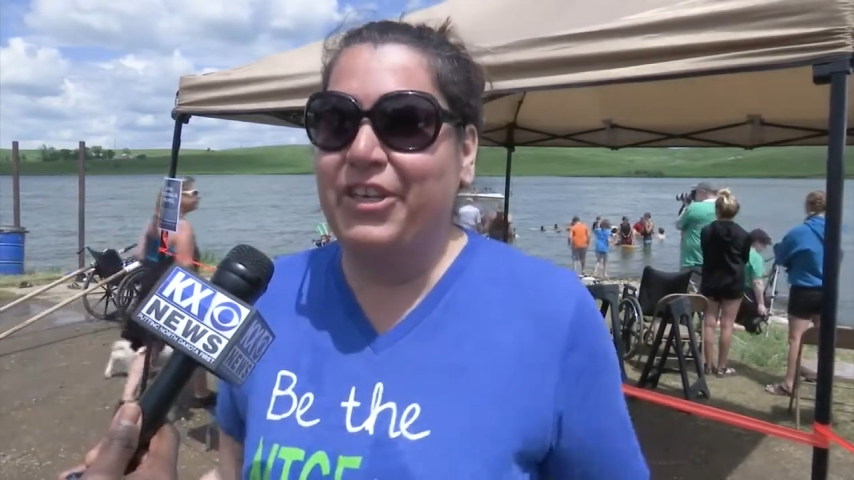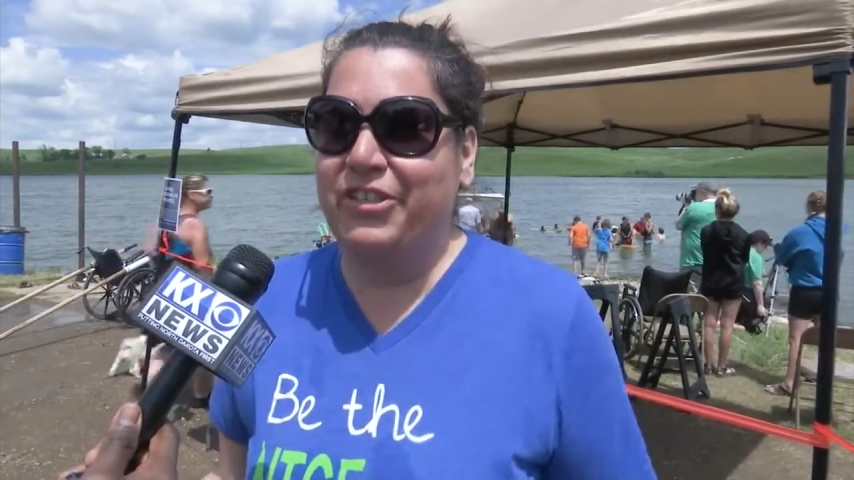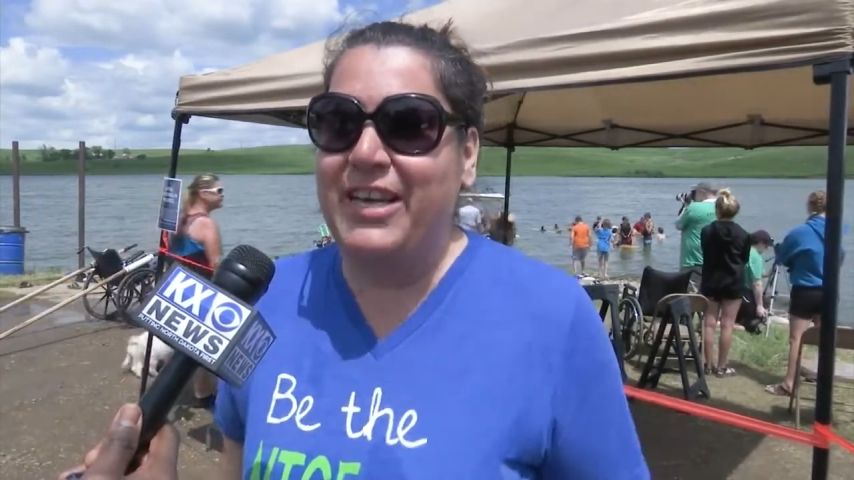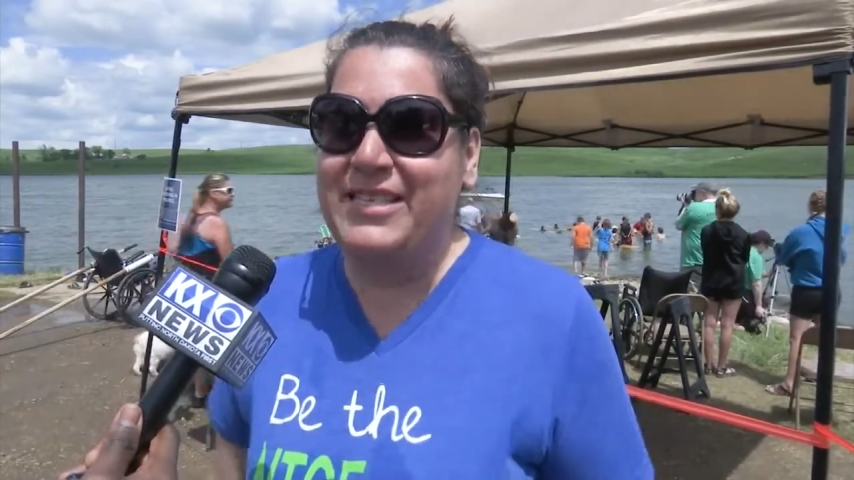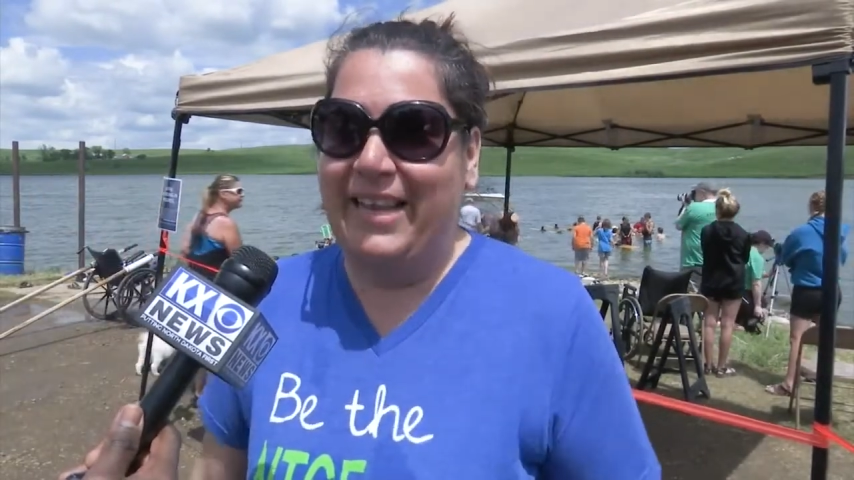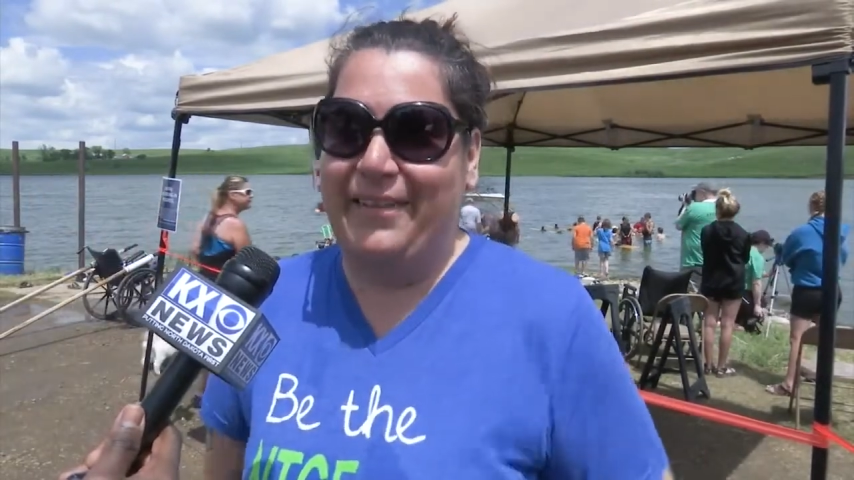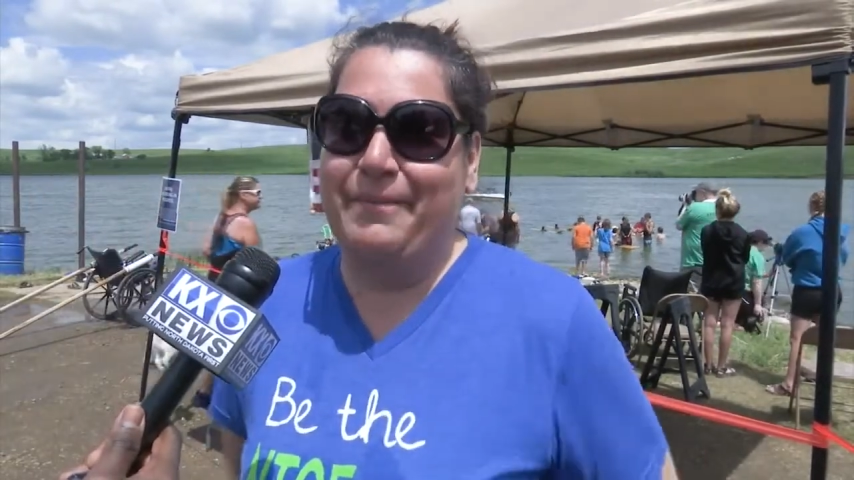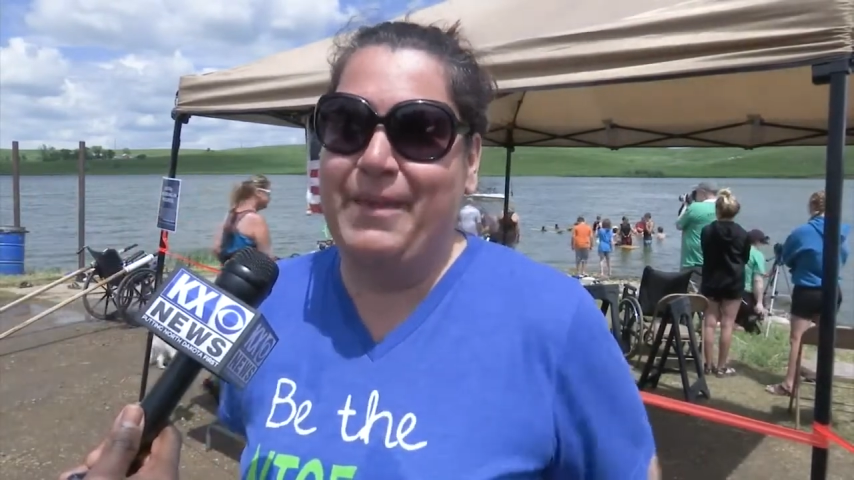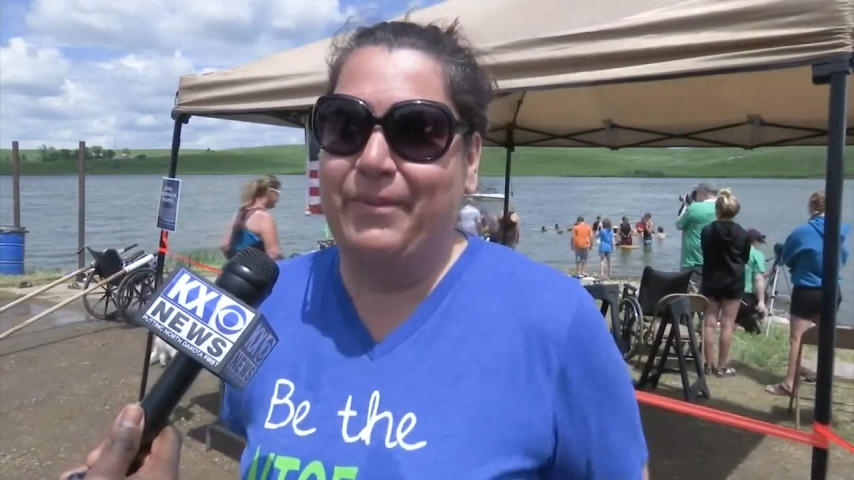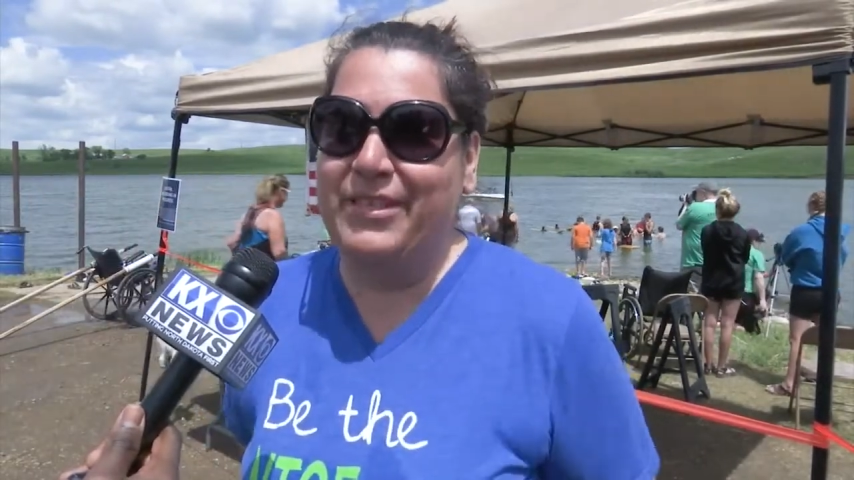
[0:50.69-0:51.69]
trust in other
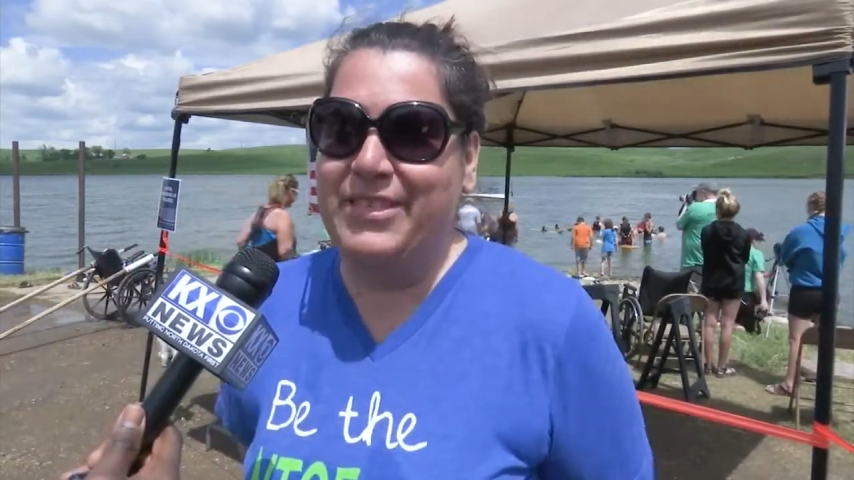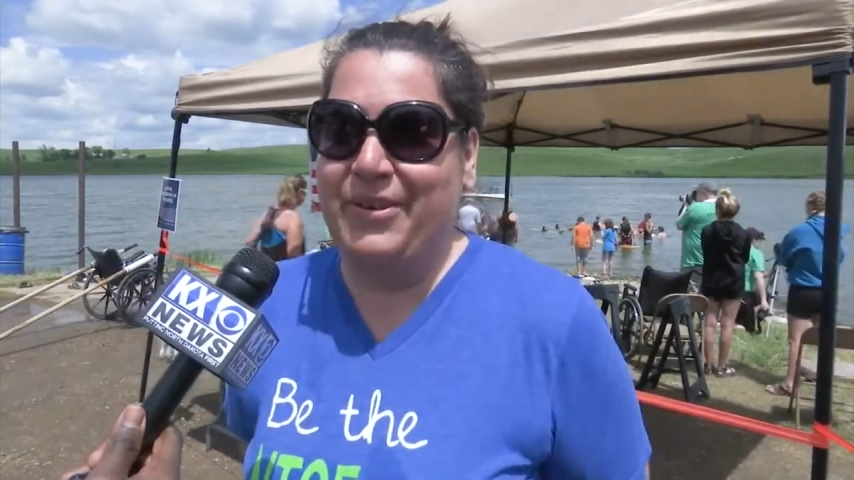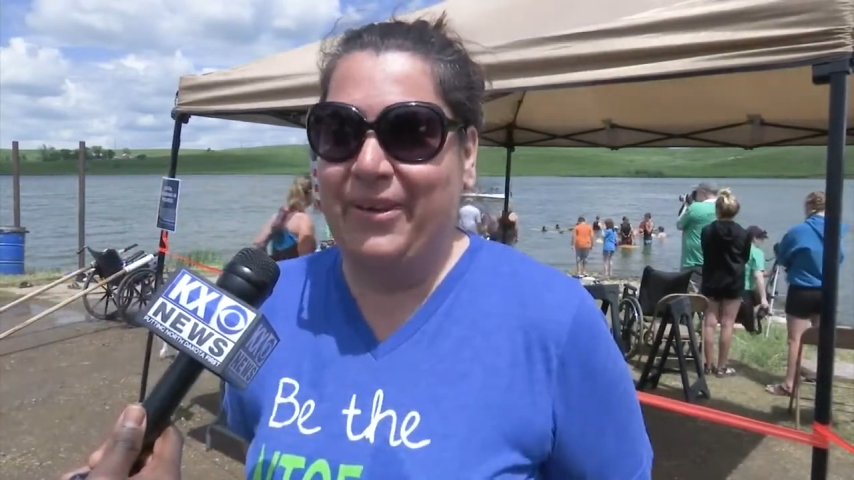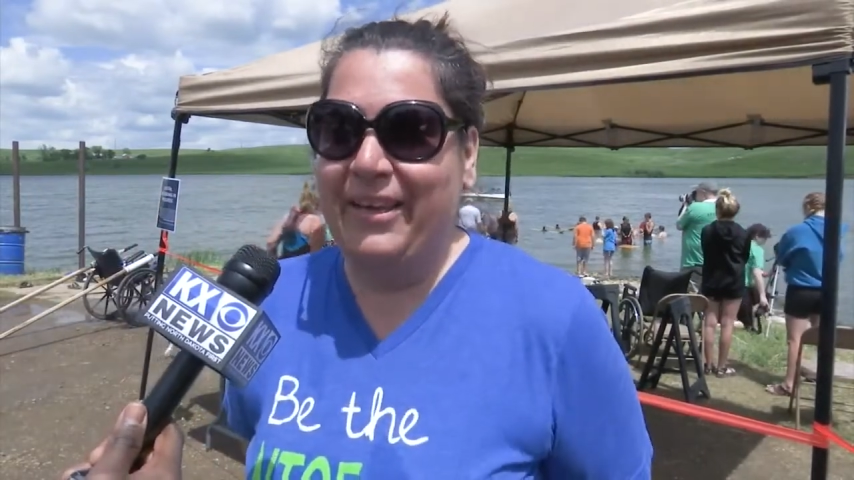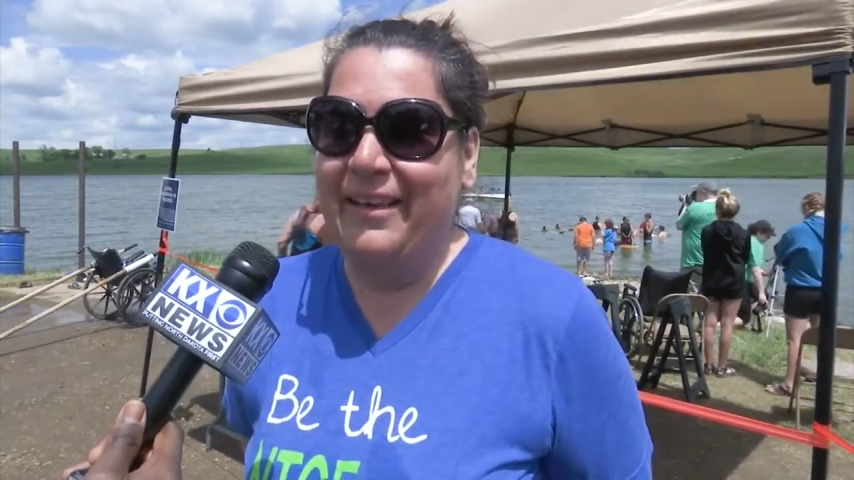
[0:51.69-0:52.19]
people to